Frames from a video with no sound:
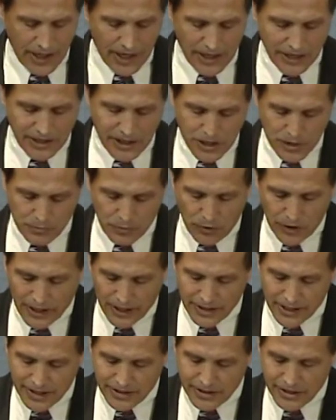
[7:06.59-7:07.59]
At this point,
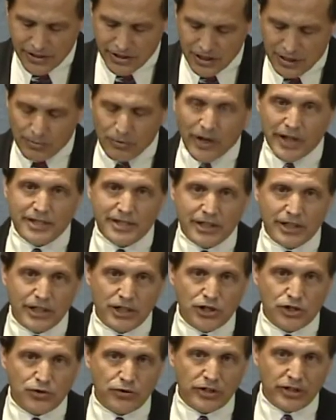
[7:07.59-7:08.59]
I'd like to summarize the
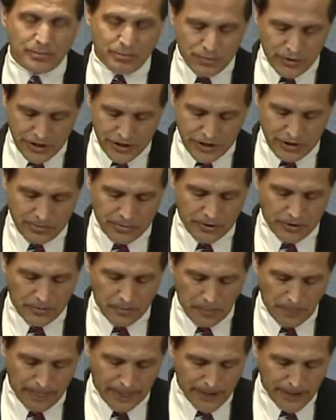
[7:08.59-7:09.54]
history and principle.